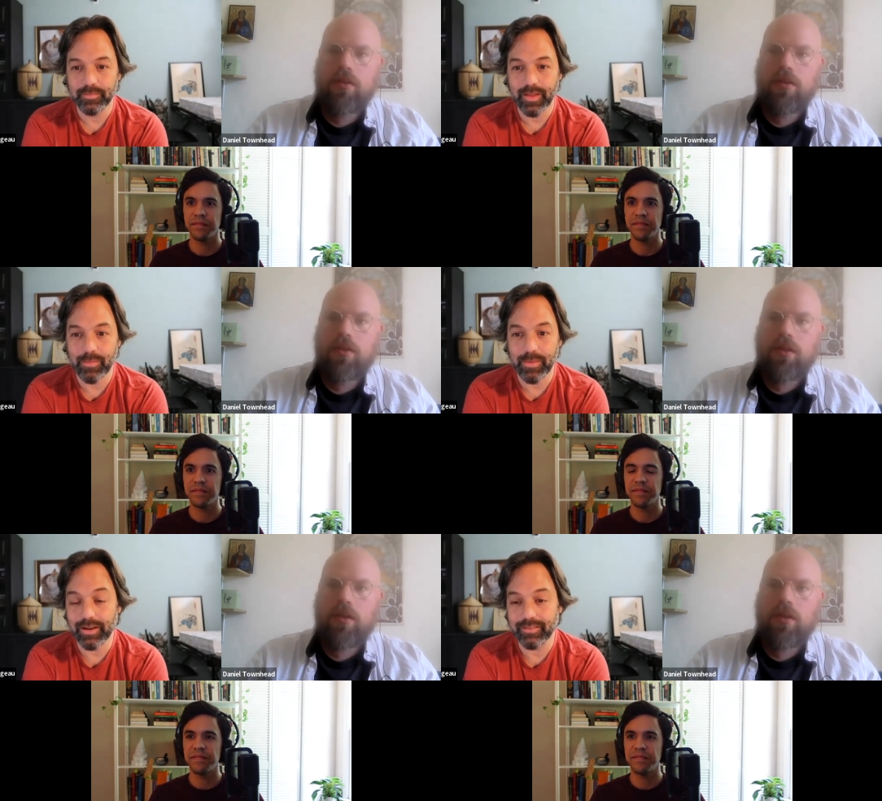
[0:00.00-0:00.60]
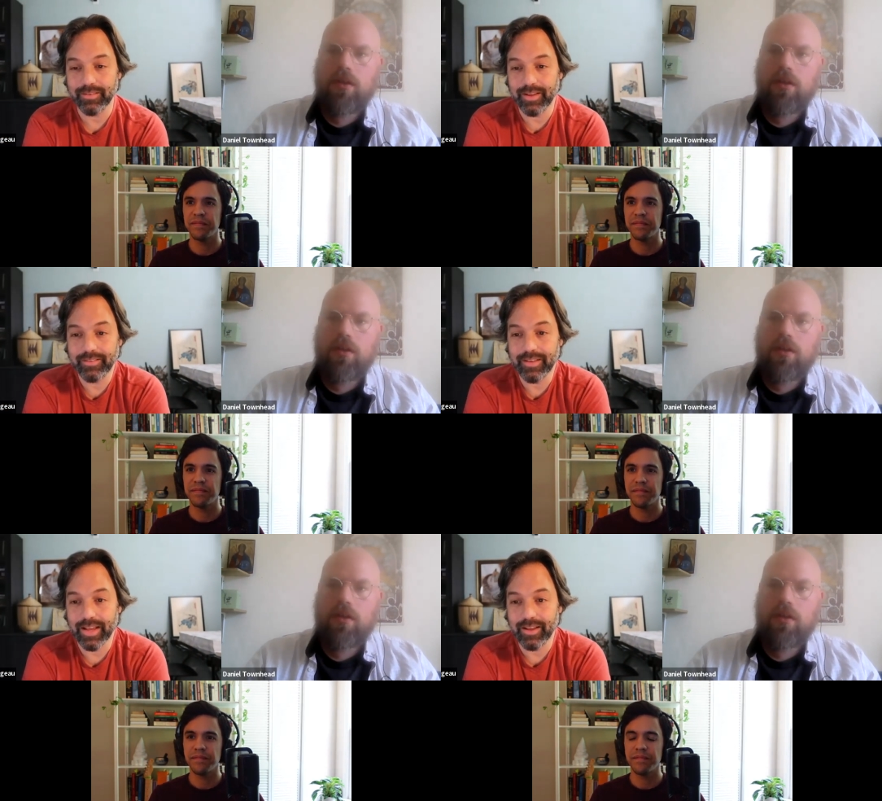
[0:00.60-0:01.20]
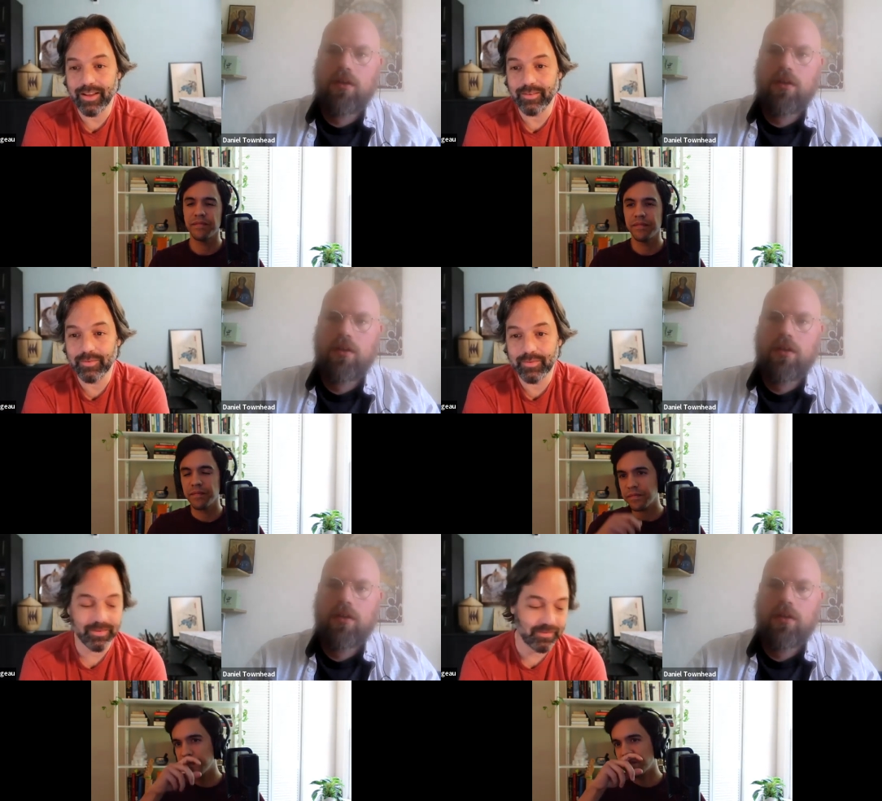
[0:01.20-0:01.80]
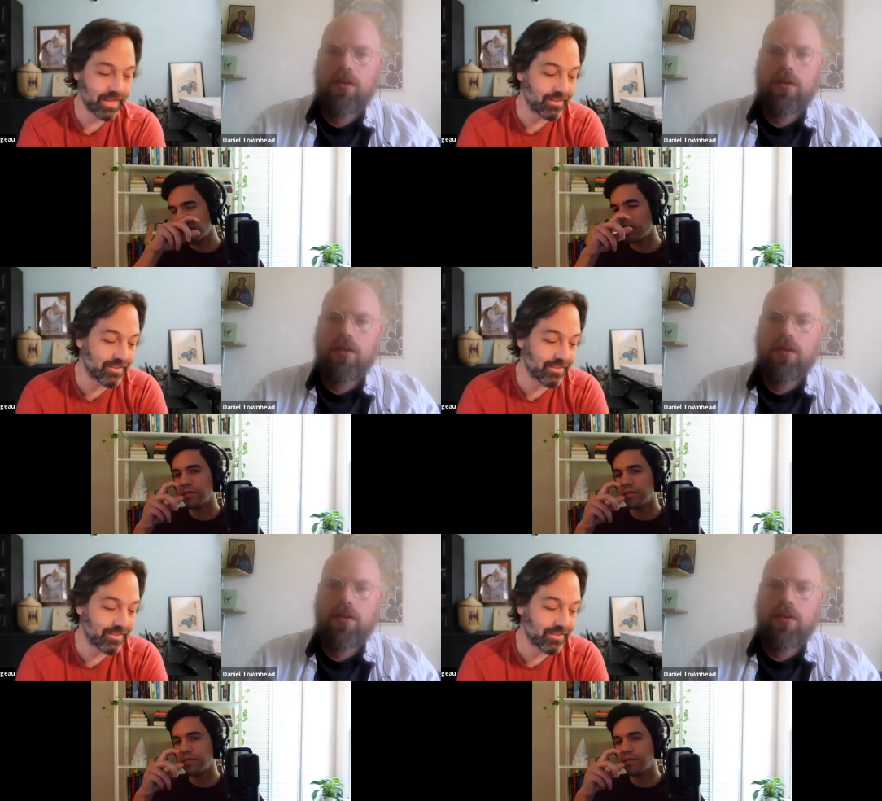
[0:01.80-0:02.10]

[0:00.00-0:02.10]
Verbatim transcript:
Speaker 1: I mean, it's it's I guess it's